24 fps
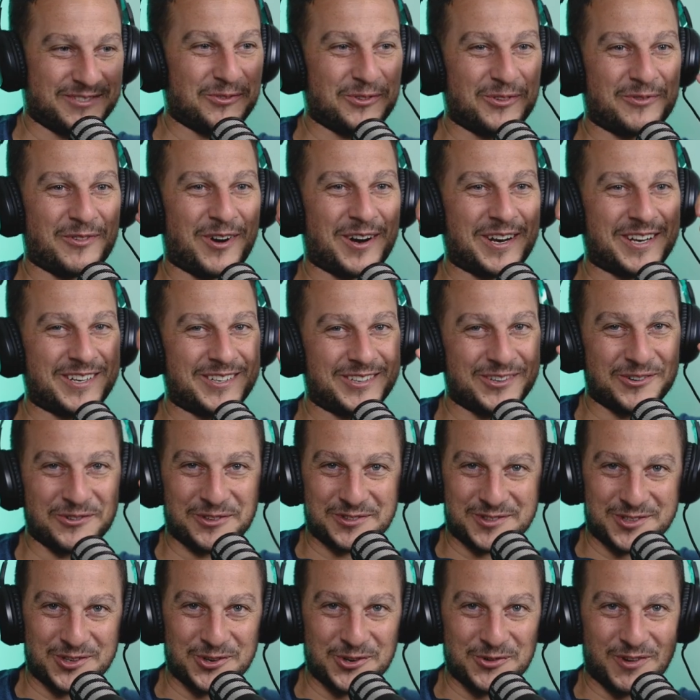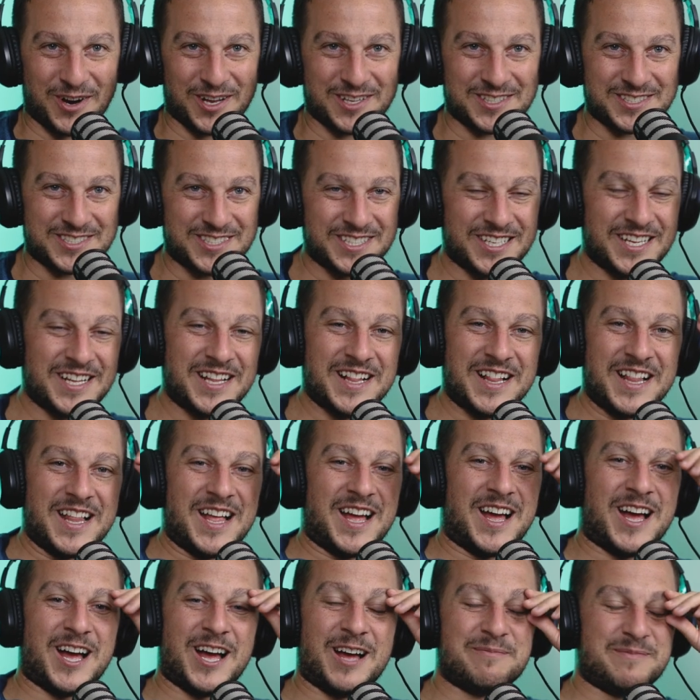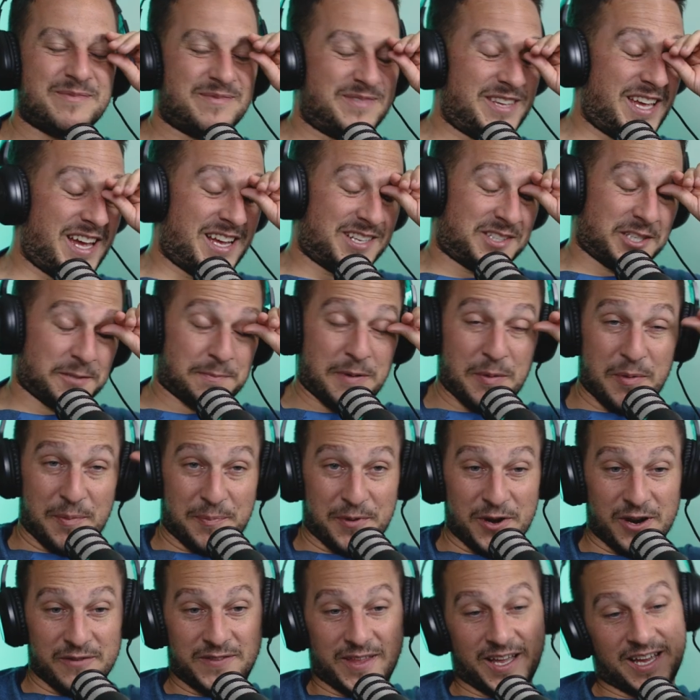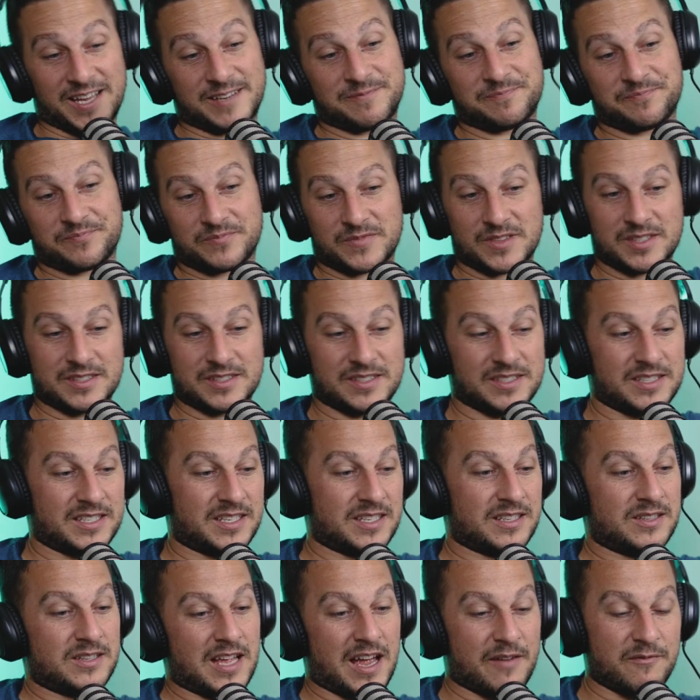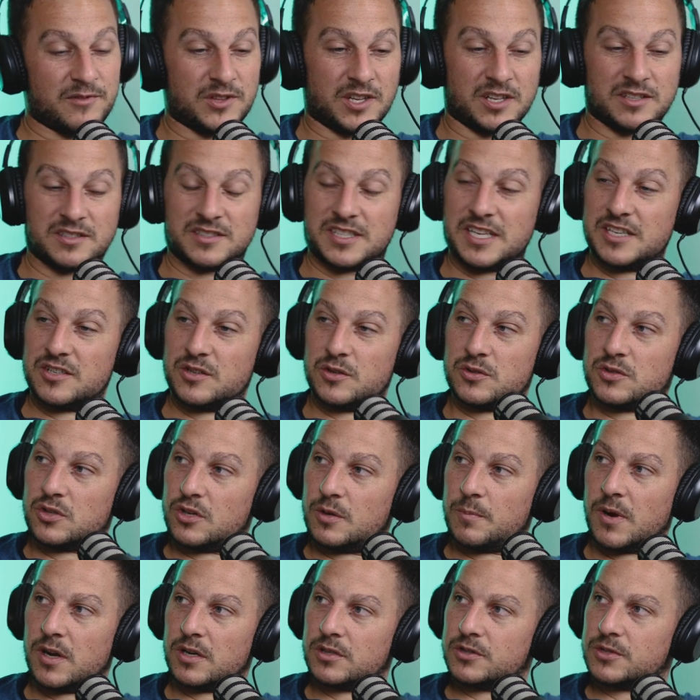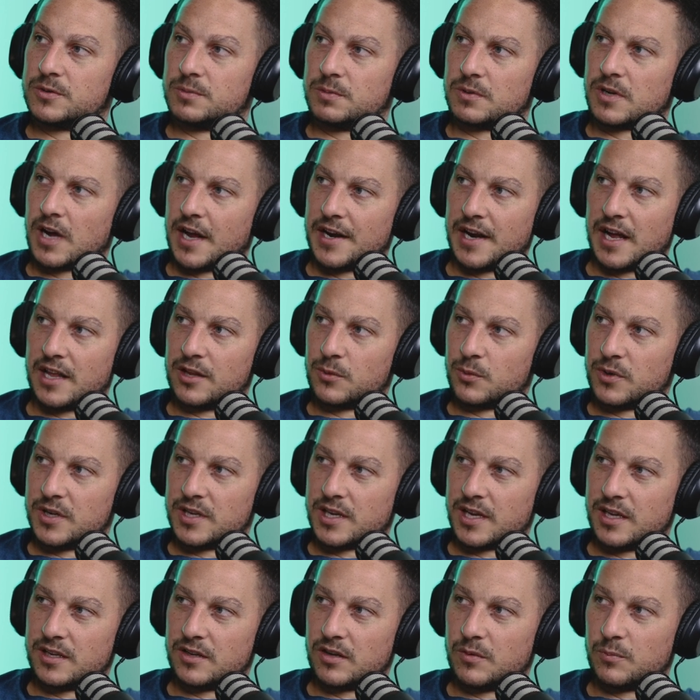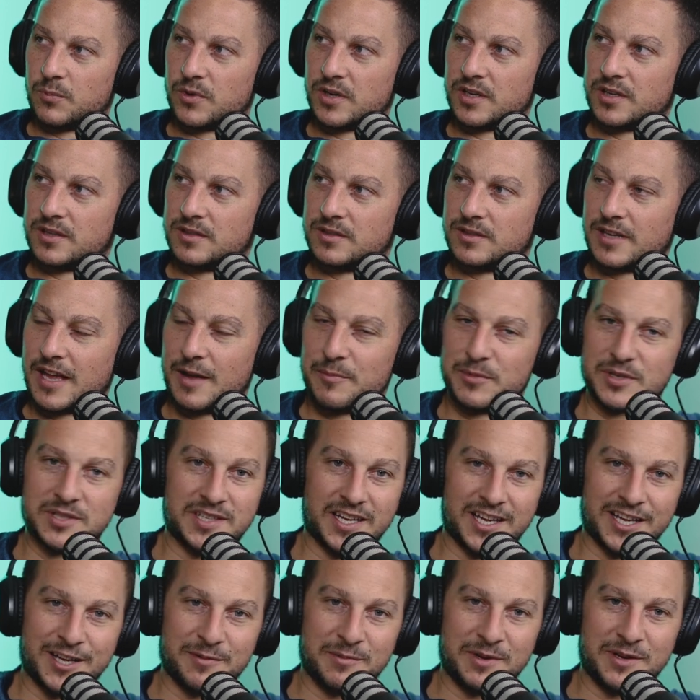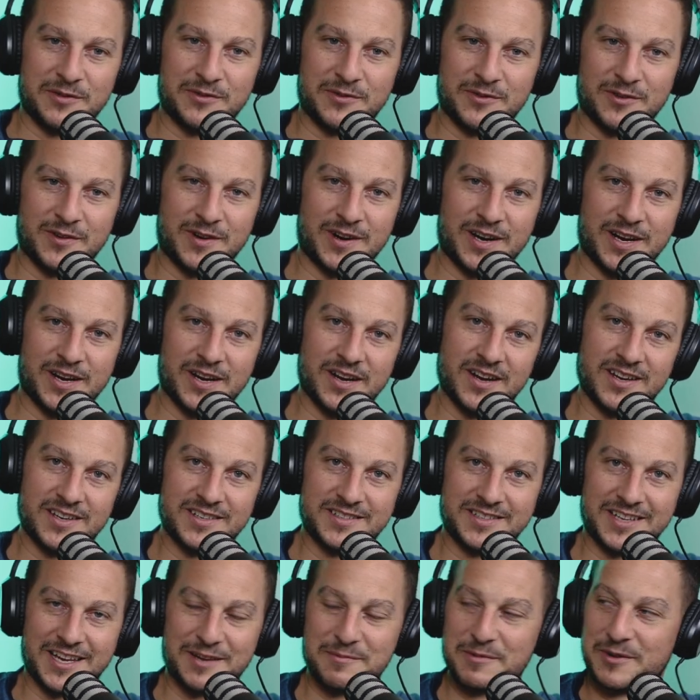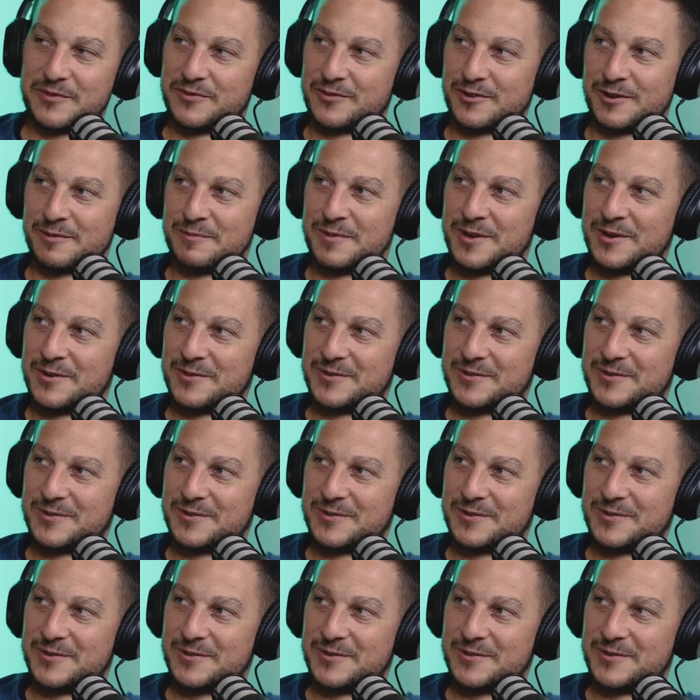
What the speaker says: all the running, all the 2 runs. So it's been my birthday. Didn't do too much. Going out the weekend, didn't we? Emma's taking me for a meal.